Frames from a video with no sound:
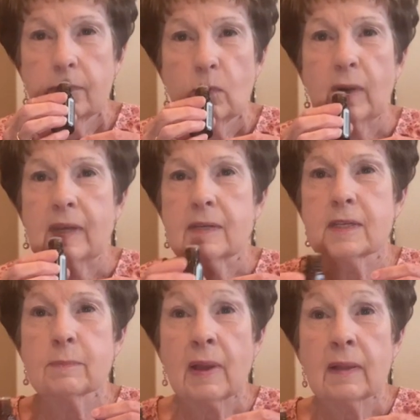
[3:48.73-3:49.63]
We can
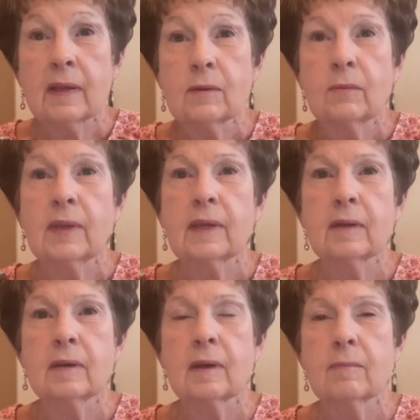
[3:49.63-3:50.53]
smell it. We
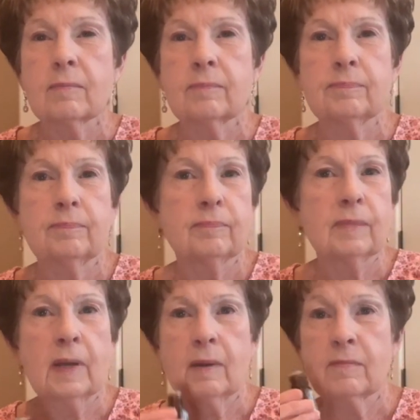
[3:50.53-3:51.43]
can,
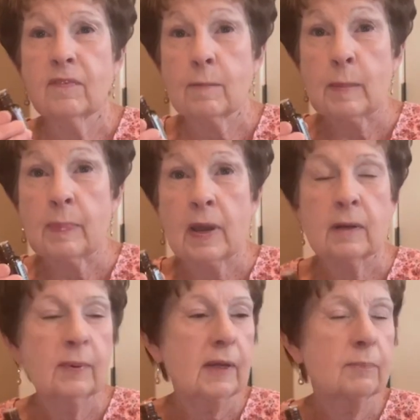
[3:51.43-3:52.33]
from the
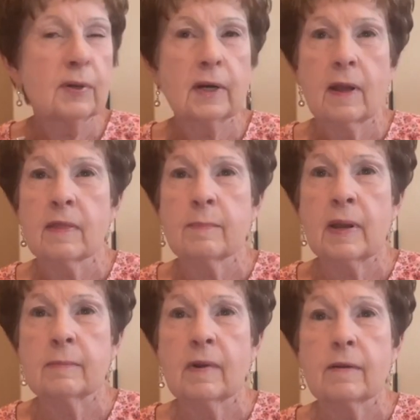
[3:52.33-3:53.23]
bottle, we can put it on the
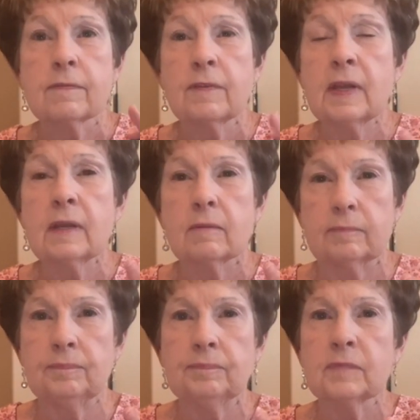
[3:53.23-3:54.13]
bottom of our feet,
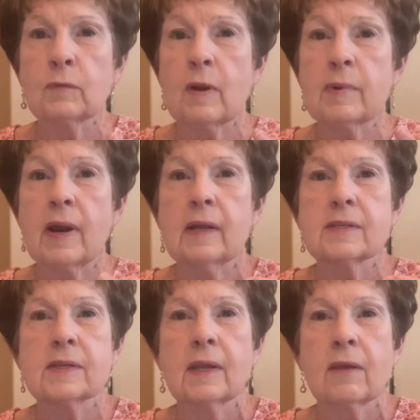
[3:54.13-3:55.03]
rub our
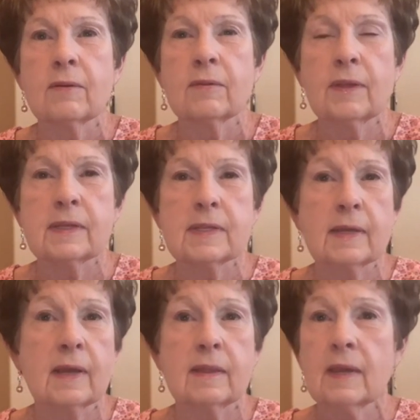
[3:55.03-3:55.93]
hands together and things like
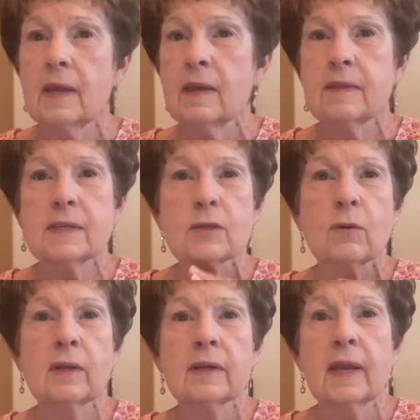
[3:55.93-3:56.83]
that. This
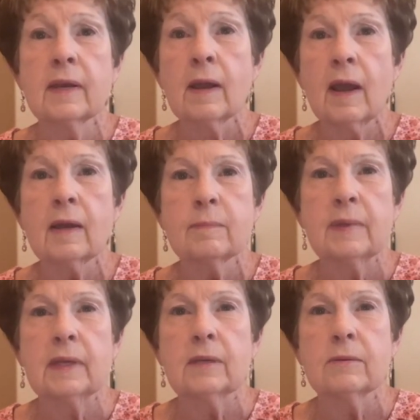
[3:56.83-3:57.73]
oil cannot be
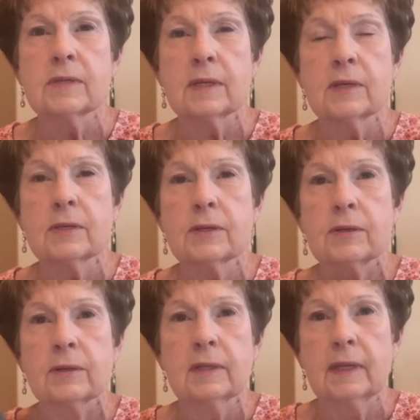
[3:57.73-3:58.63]
used
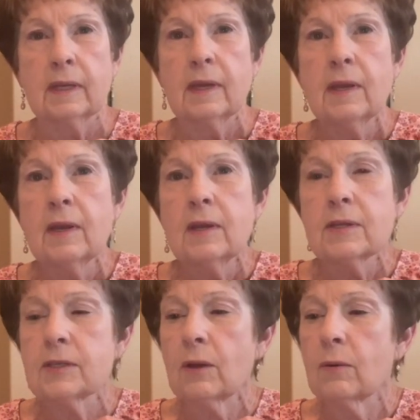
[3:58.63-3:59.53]
internally.
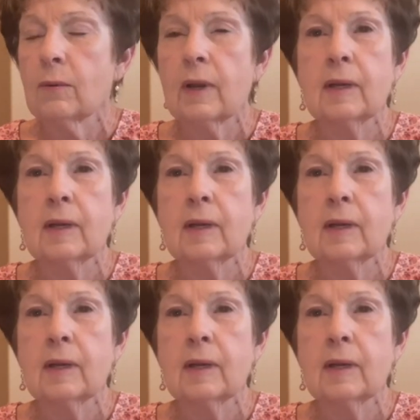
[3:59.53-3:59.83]
So